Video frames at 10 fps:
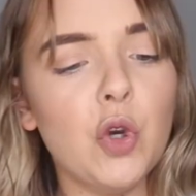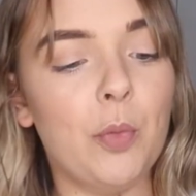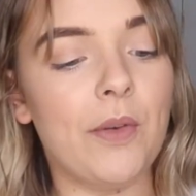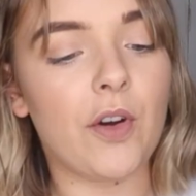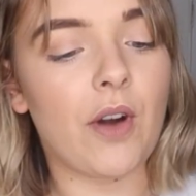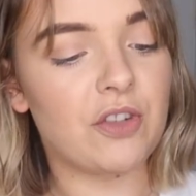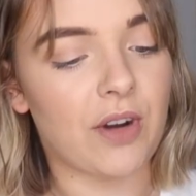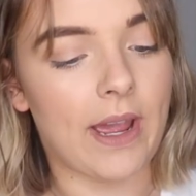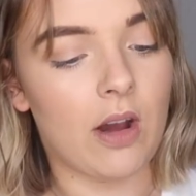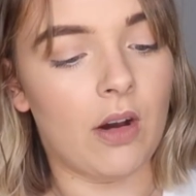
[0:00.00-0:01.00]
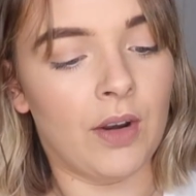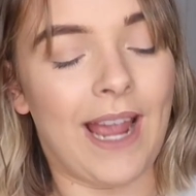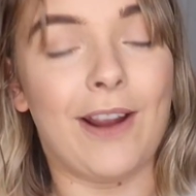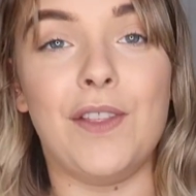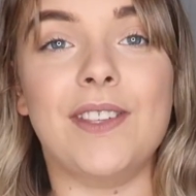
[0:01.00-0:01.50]
Oh, before I try it on,
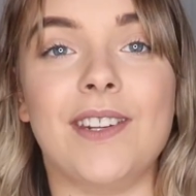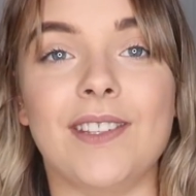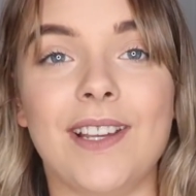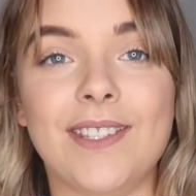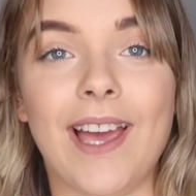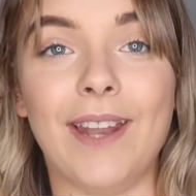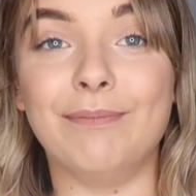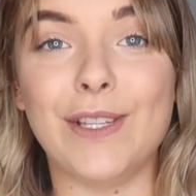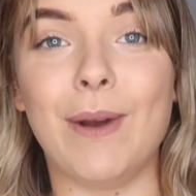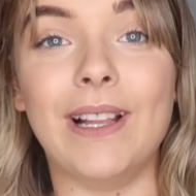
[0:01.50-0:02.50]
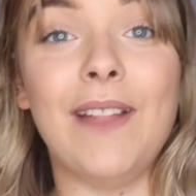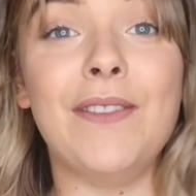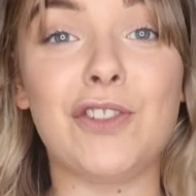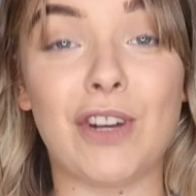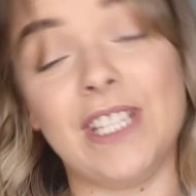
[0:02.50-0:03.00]
I got this in a size 10 as well, and
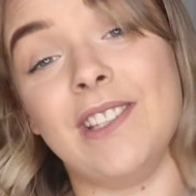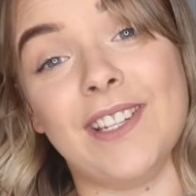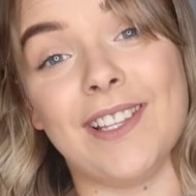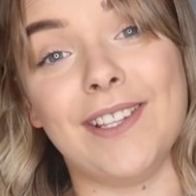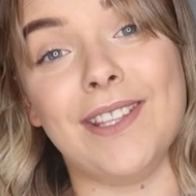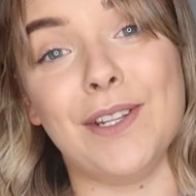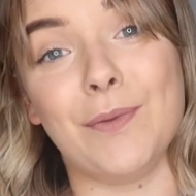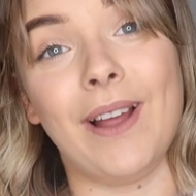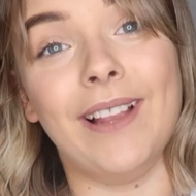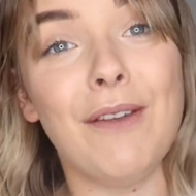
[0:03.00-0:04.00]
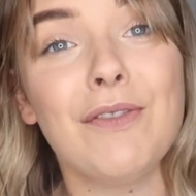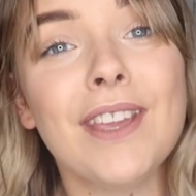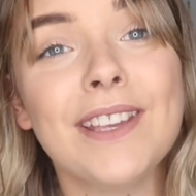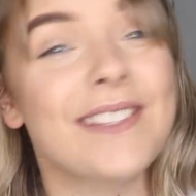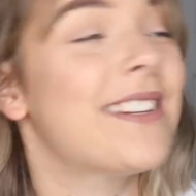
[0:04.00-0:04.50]
this dress is in a size 10 as well.
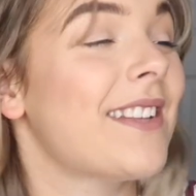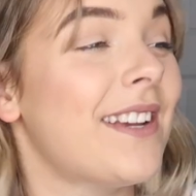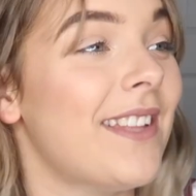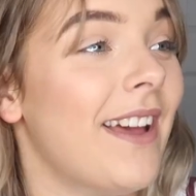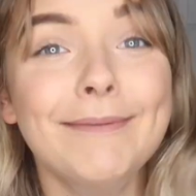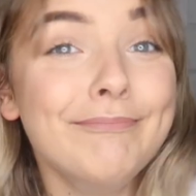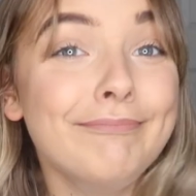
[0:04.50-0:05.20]
Everything is in a size 10.